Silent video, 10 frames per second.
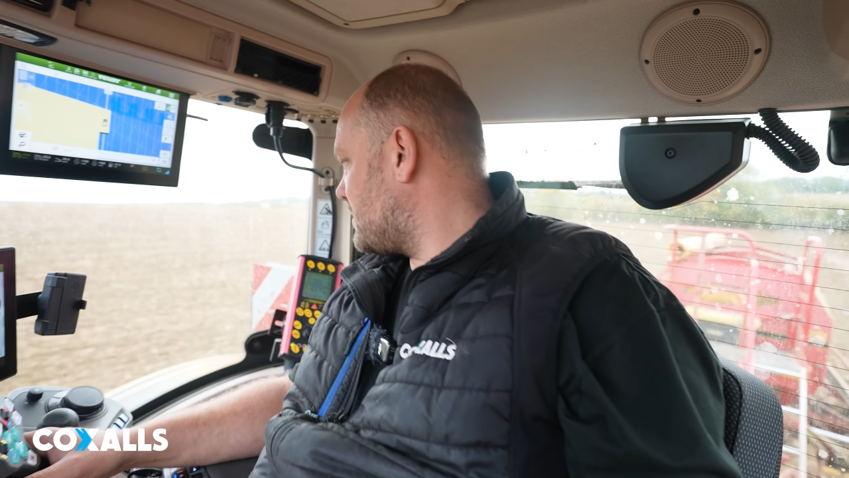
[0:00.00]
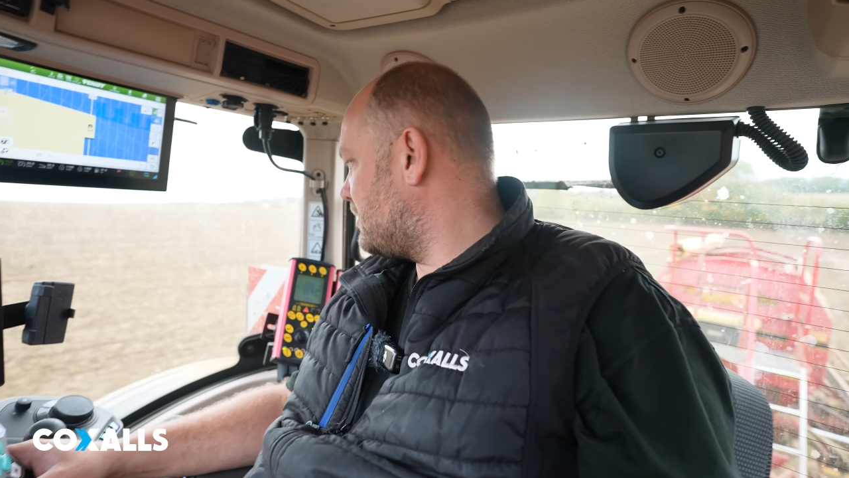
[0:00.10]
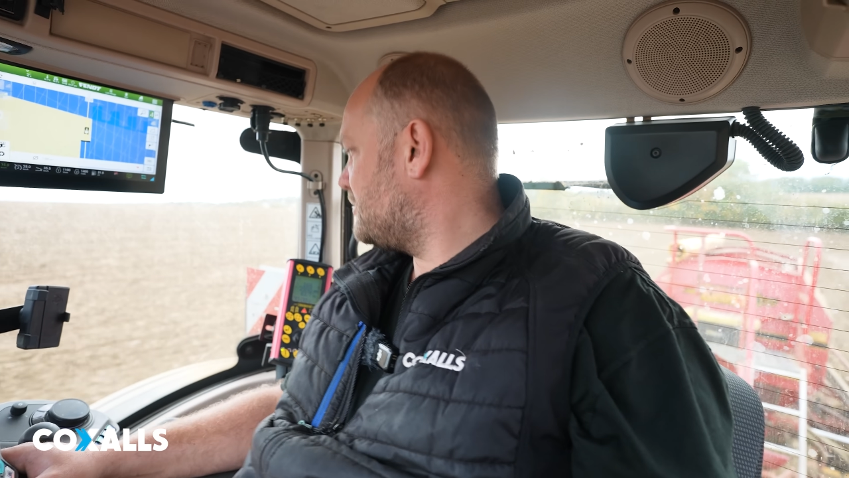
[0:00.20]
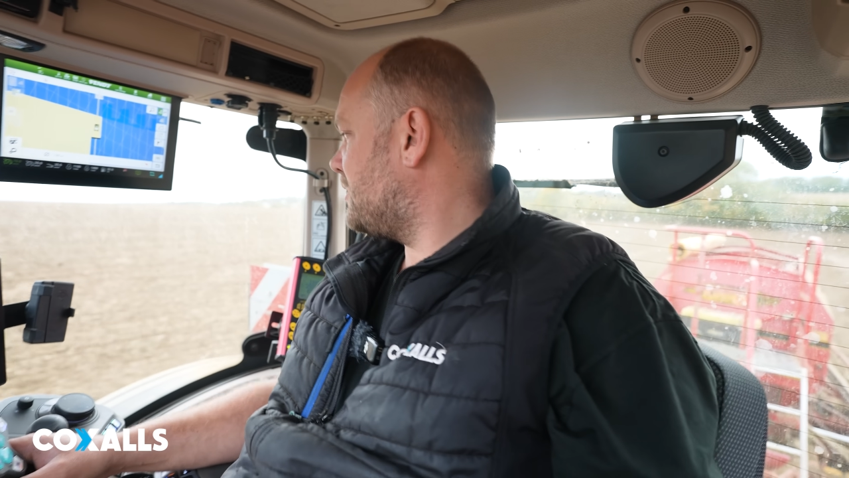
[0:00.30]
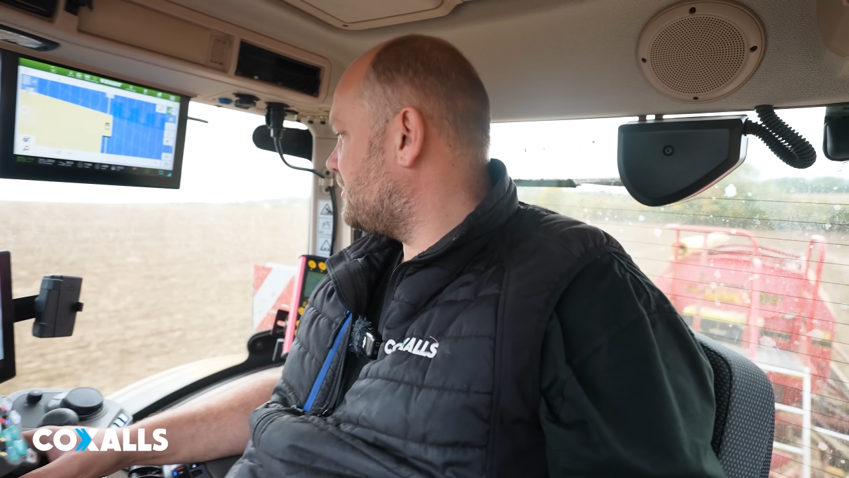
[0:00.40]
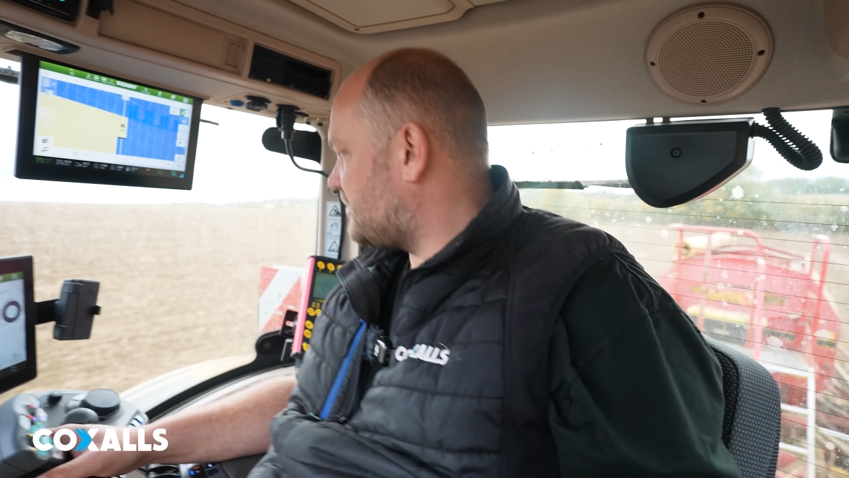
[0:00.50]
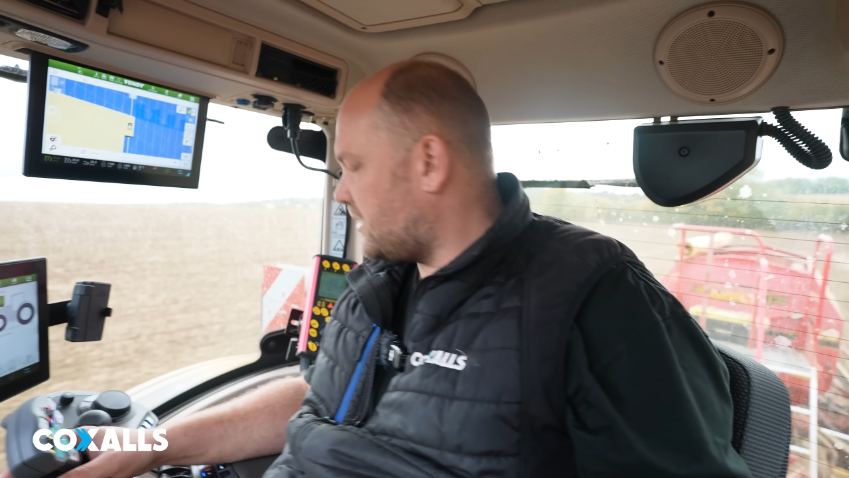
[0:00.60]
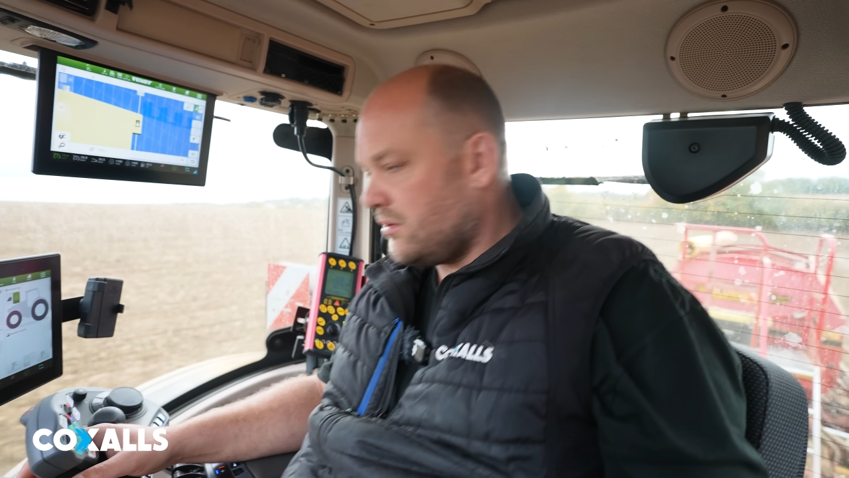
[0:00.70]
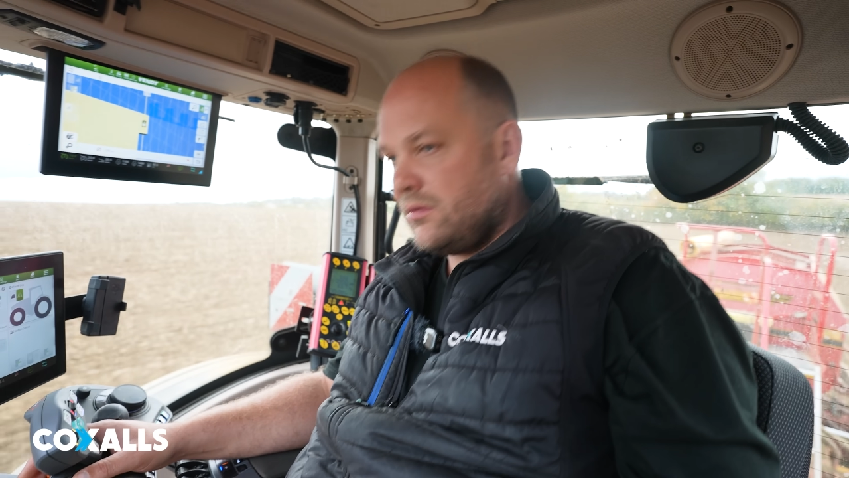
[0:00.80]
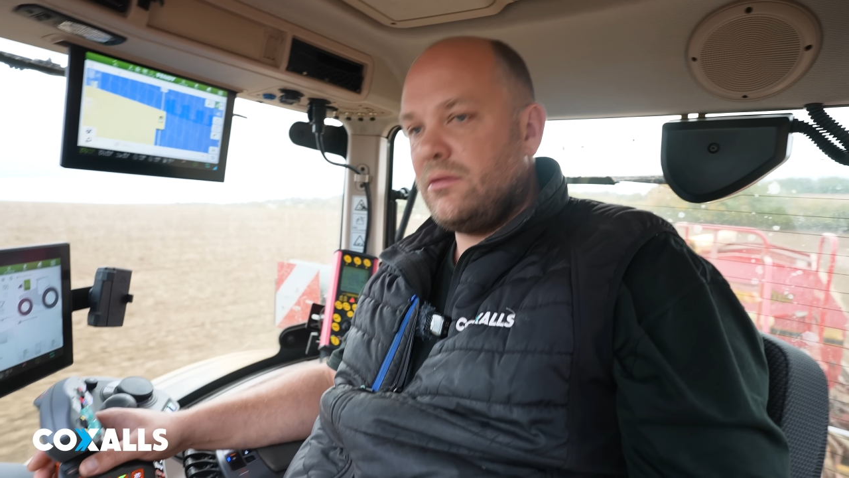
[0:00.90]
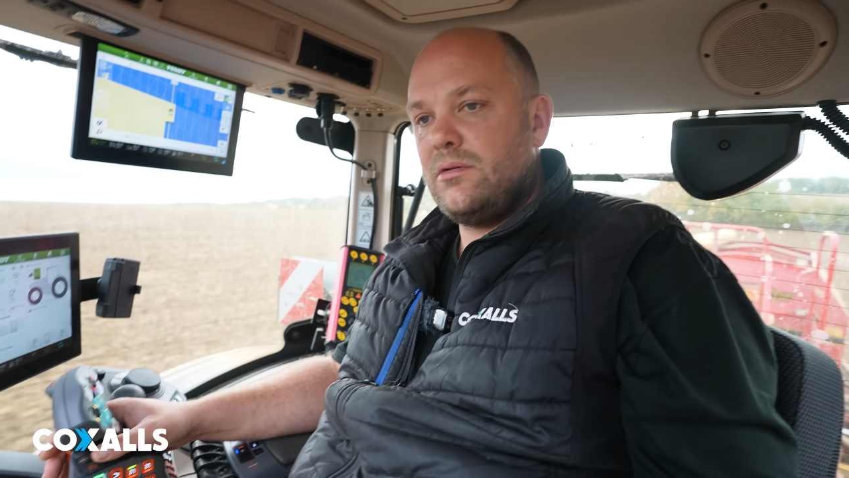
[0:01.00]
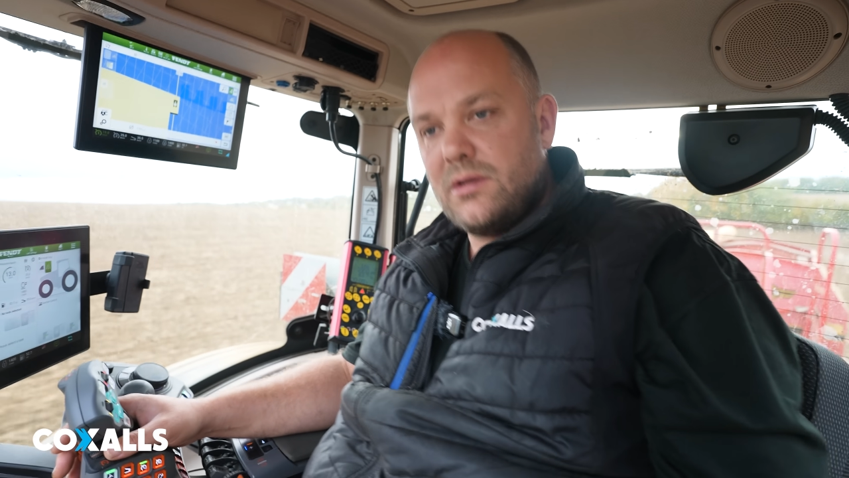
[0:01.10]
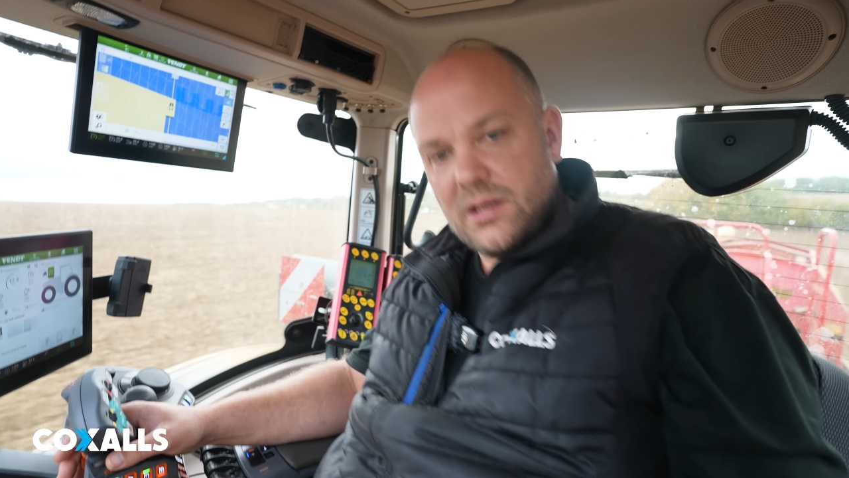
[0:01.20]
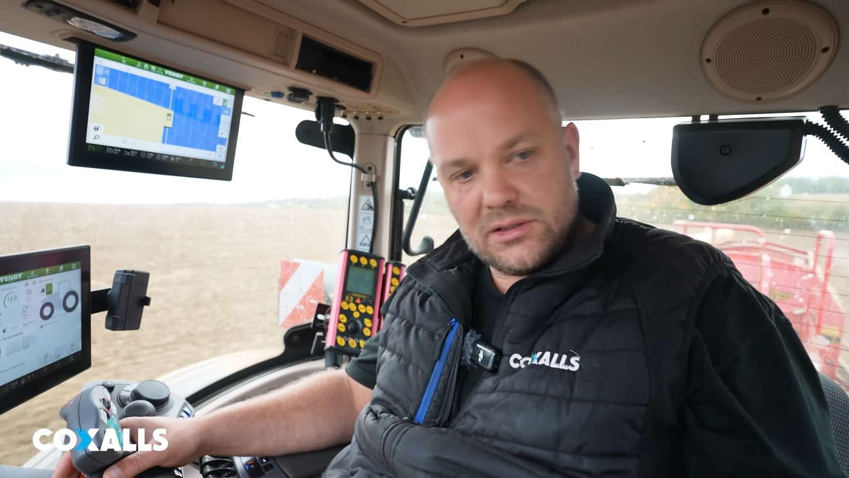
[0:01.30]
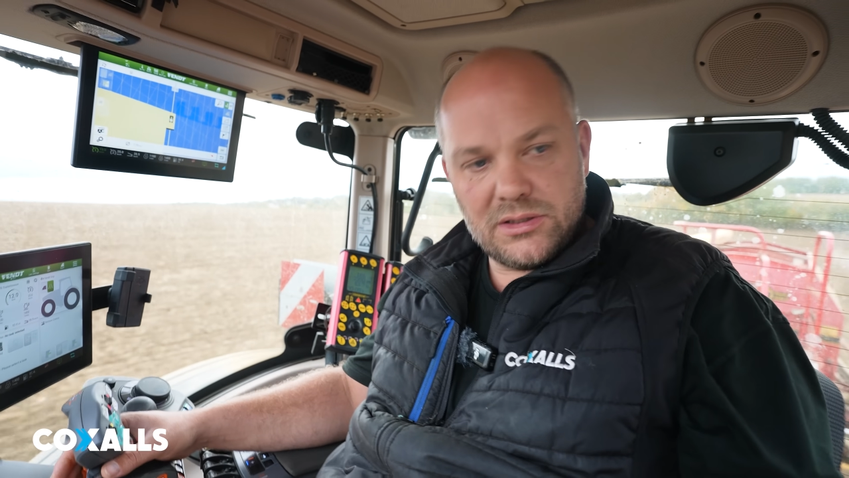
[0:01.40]
I seen on
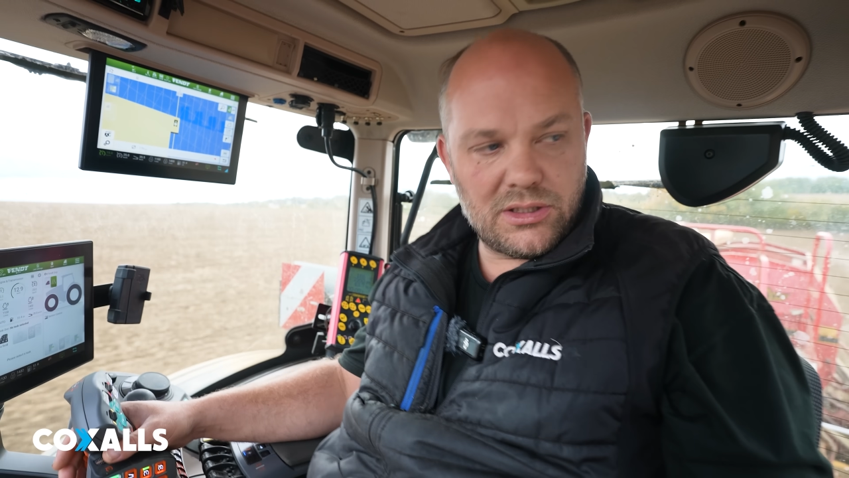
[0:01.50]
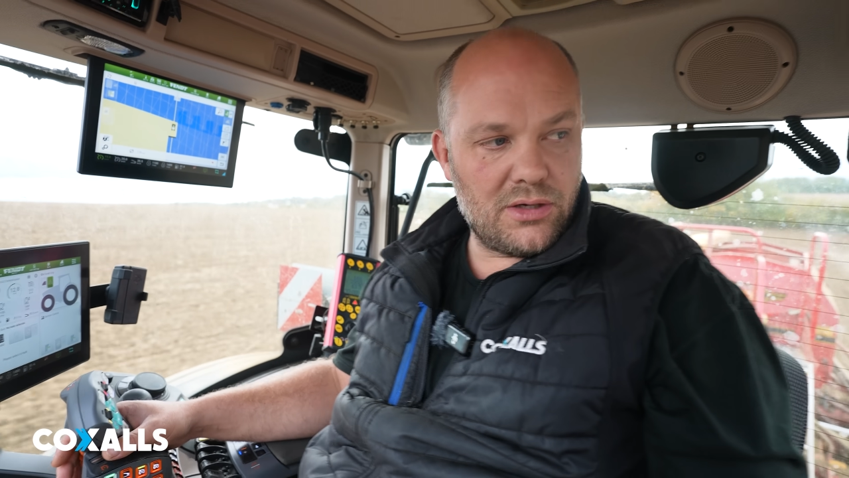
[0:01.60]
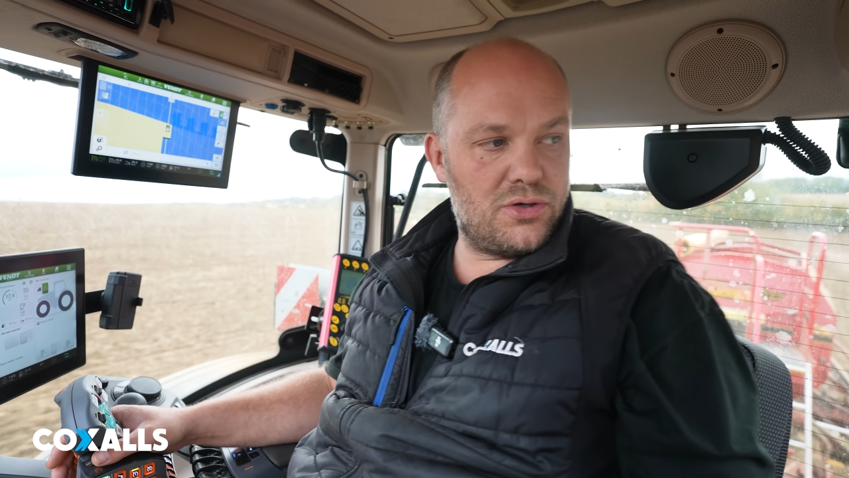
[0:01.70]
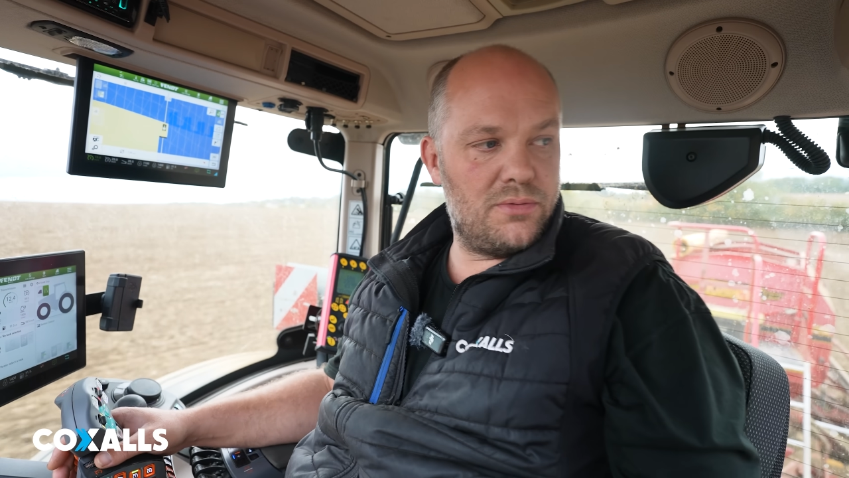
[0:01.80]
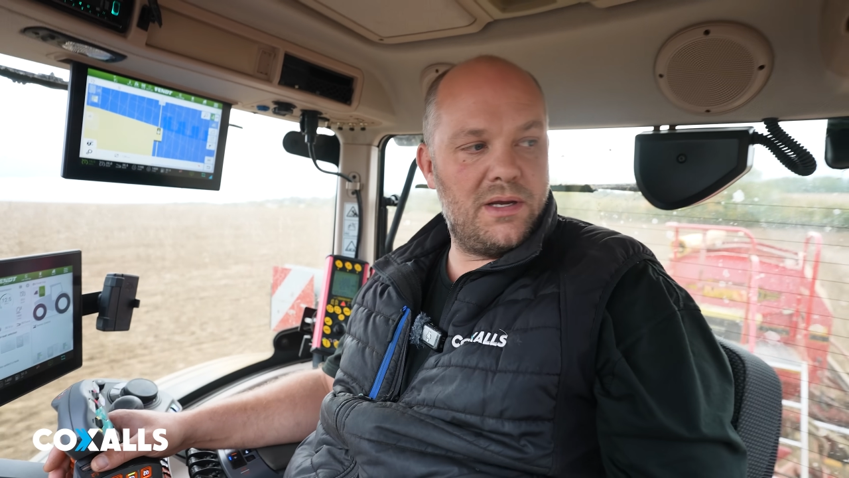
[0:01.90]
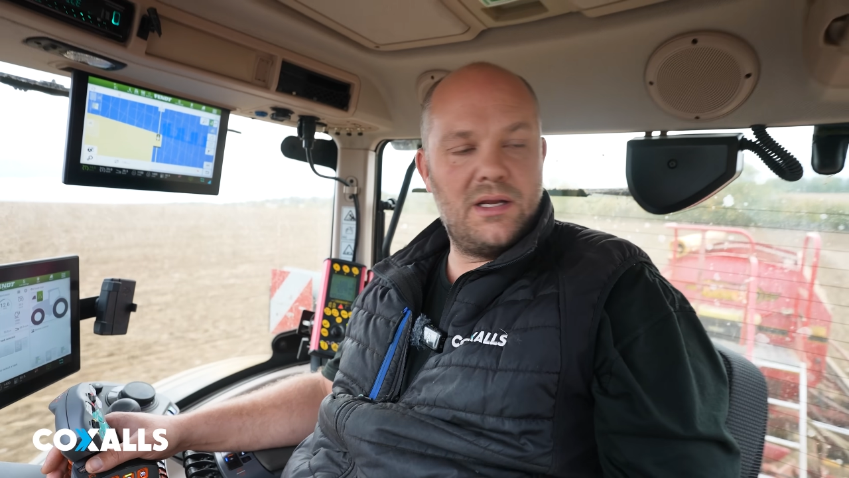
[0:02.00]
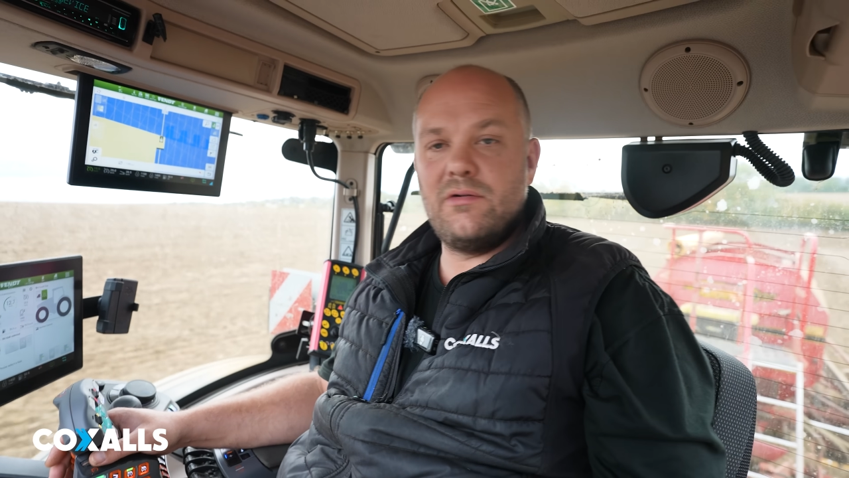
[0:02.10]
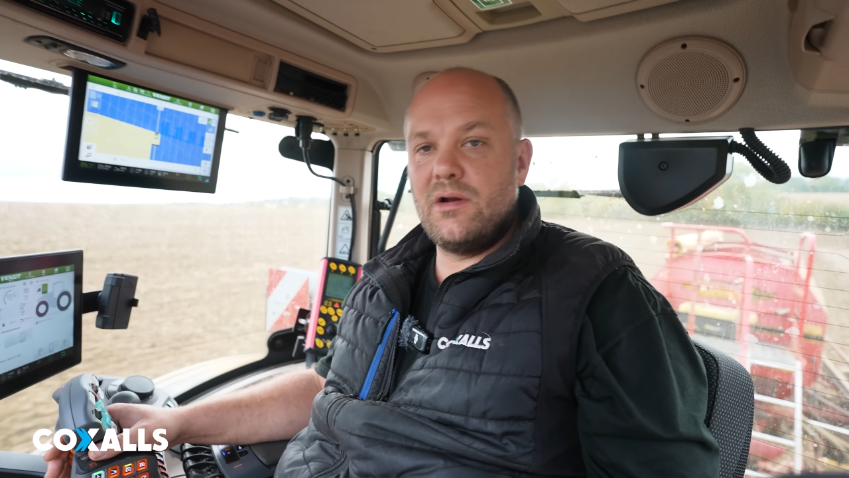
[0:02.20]
social media,